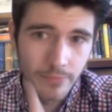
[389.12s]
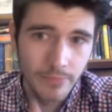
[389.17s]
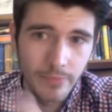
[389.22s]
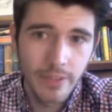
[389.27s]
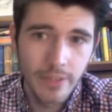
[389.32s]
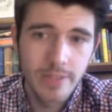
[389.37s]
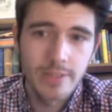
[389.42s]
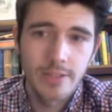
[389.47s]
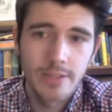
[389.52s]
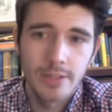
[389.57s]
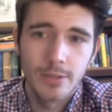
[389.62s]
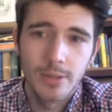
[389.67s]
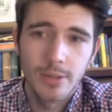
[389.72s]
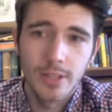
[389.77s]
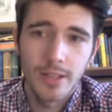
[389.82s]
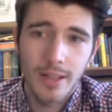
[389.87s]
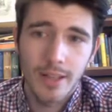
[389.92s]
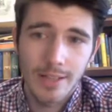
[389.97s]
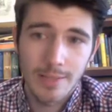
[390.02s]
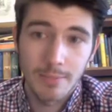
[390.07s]
Listen to
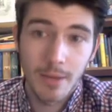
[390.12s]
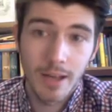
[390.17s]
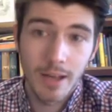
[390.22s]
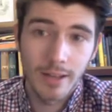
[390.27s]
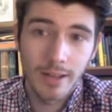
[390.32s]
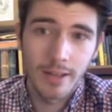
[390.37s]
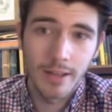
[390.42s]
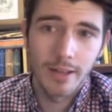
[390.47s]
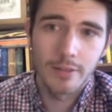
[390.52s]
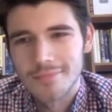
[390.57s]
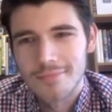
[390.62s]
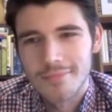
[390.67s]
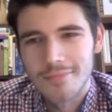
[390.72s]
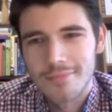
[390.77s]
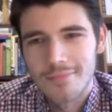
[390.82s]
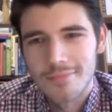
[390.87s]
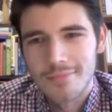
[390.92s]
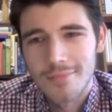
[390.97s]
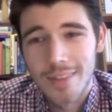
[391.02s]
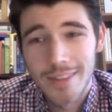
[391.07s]
it. It's my life.
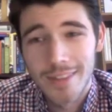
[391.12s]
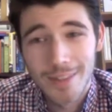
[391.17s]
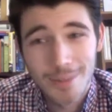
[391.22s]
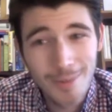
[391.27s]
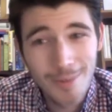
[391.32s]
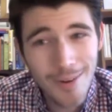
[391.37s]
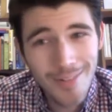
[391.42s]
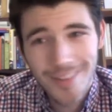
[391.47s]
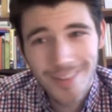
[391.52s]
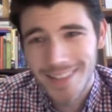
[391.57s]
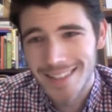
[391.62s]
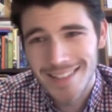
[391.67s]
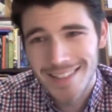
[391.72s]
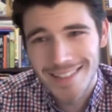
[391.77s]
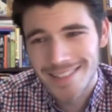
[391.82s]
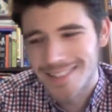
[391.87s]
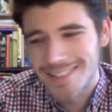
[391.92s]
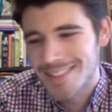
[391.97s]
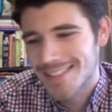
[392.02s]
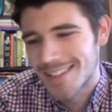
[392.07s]
And the quote is,